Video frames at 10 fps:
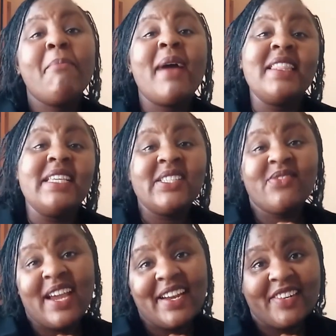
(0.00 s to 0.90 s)
by
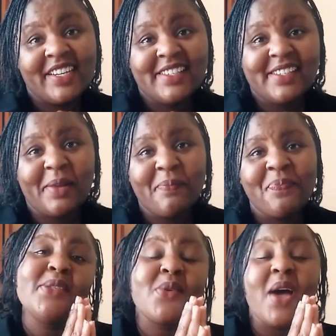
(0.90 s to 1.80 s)
this virus.
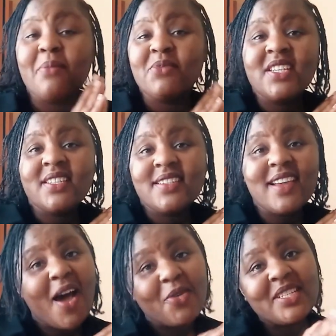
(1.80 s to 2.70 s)
So I'm just
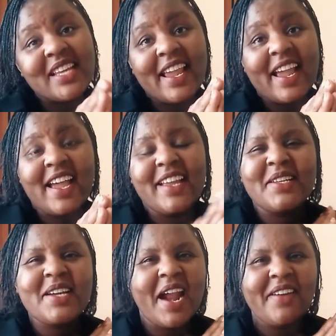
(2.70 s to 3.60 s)
out here
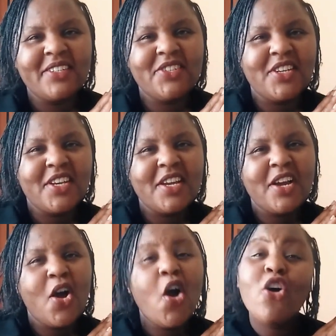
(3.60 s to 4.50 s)

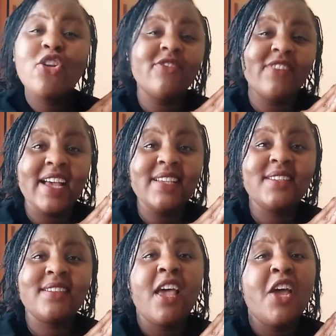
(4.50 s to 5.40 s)
encouraging all of
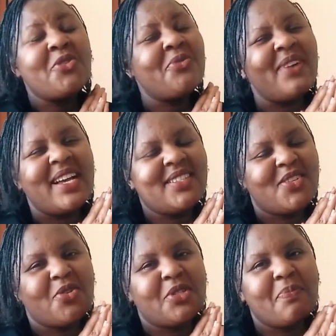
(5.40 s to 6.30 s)
us to
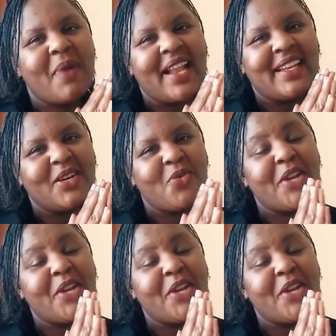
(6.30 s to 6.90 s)
first not panic.